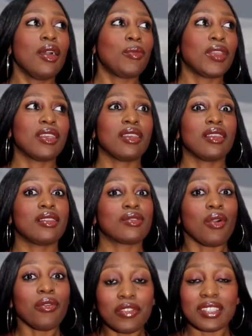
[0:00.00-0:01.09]
because
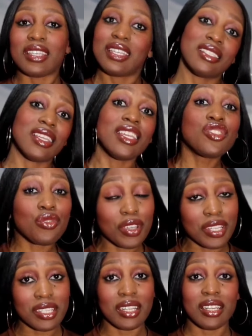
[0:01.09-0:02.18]
obviously he's
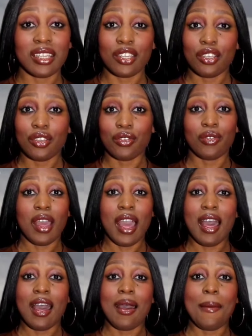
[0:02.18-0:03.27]
interested in you,
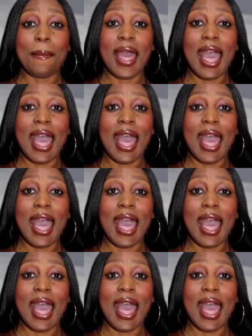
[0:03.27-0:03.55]
um,